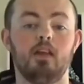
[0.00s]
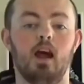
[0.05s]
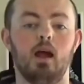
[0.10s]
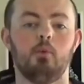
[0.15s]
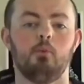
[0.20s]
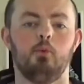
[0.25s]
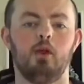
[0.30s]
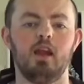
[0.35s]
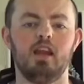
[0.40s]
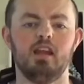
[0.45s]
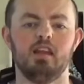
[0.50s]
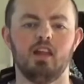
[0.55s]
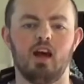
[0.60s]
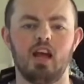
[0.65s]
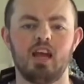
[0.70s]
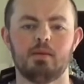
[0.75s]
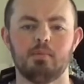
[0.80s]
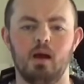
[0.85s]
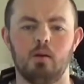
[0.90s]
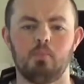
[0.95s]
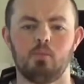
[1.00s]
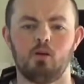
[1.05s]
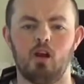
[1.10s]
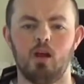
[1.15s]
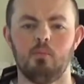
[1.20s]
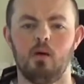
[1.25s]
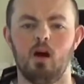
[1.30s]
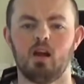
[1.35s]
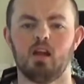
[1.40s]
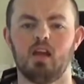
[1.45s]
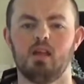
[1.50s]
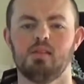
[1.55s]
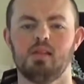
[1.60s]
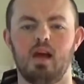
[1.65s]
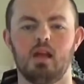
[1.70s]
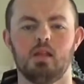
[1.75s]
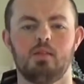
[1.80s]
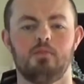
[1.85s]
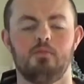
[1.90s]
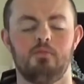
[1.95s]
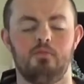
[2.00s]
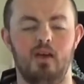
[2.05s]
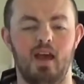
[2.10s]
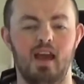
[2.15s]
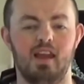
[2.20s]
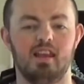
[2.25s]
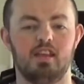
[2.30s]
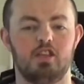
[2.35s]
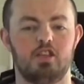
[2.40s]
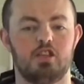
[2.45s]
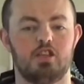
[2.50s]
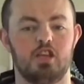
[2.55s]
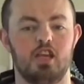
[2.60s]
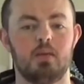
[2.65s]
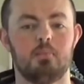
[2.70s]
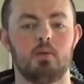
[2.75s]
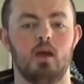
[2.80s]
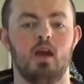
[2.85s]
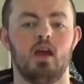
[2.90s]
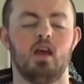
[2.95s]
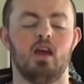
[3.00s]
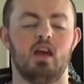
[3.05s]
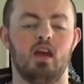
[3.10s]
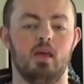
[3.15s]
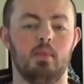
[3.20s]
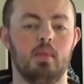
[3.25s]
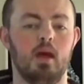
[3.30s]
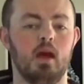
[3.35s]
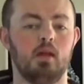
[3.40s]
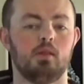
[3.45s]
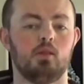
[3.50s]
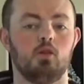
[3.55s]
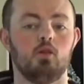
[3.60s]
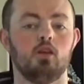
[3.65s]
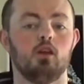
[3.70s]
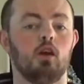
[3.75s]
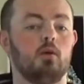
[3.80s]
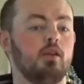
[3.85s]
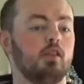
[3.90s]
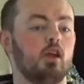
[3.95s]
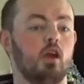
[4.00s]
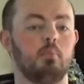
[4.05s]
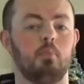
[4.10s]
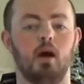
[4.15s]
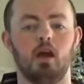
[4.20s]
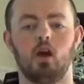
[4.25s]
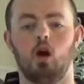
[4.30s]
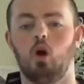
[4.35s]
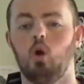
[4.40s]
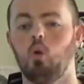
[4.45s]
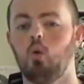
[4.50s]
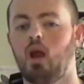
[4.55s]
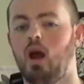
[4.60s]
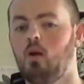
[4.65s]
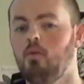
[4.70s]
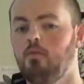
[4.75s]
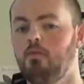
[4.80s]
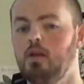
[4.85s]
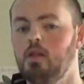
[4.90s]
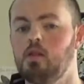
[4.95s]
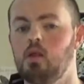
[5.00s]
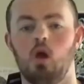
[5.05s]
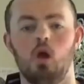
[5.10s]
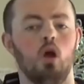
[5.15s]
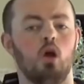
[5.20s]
I really like about Primark is that it's fairly cheap in there, so you can go in there and buy whole outfits